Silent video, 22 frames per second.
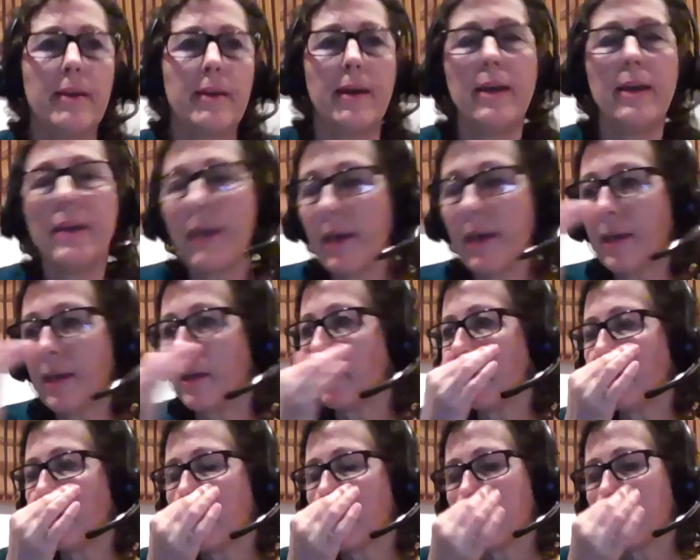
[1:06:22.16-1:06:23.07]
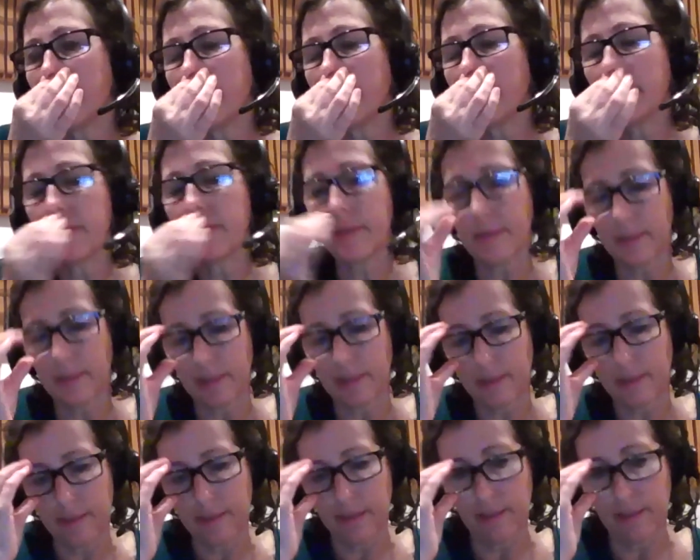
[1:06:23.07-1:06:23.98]
again,
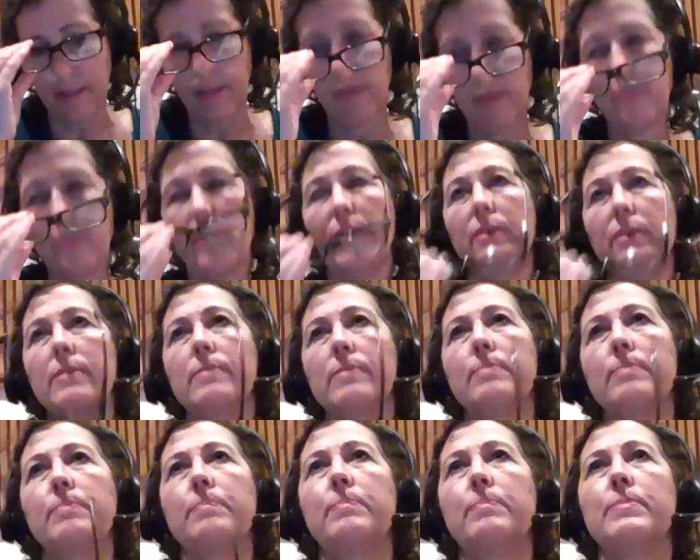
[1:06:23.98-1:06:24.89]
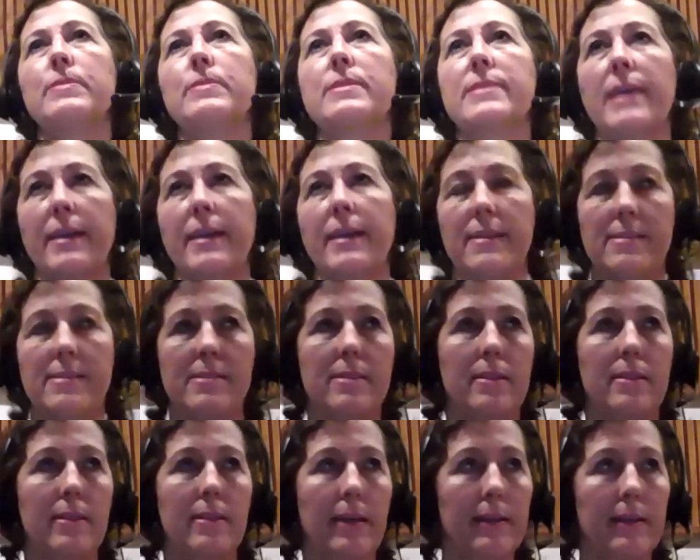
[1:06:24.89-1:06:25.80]
if a site is
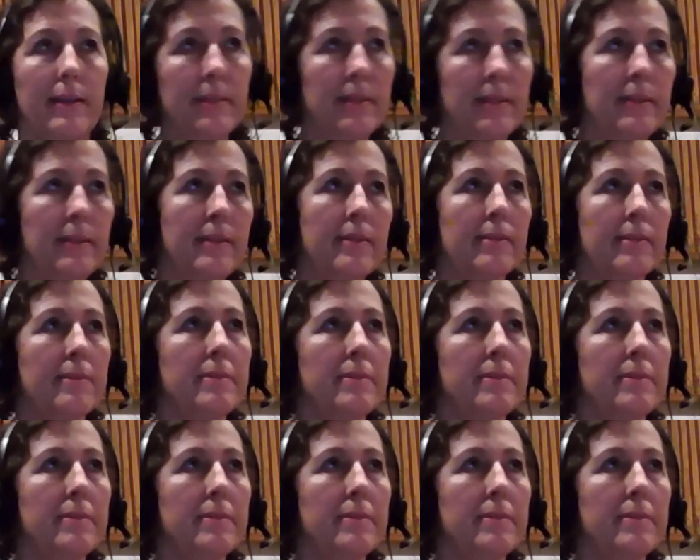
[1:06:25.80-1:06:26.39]
selected,